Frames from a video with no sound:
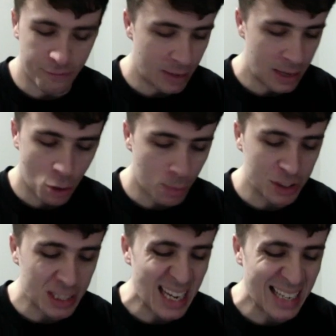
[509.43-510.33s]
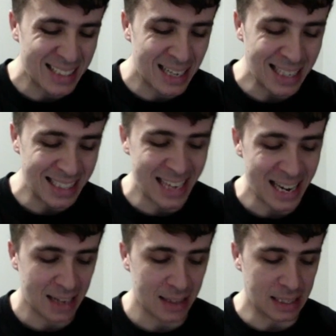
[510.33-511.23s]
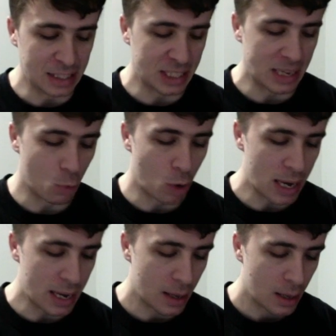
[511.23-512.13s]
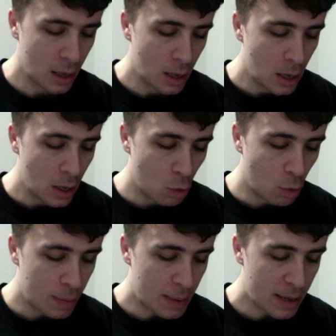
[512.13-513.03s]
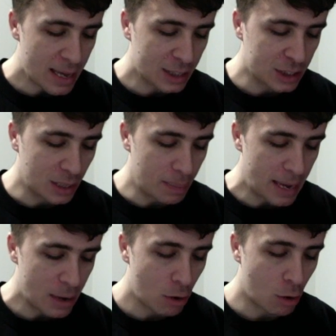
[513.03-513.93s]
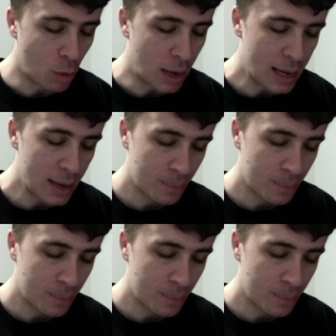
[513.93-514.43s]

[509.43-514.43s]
almost identically the same way. What about x to the power y?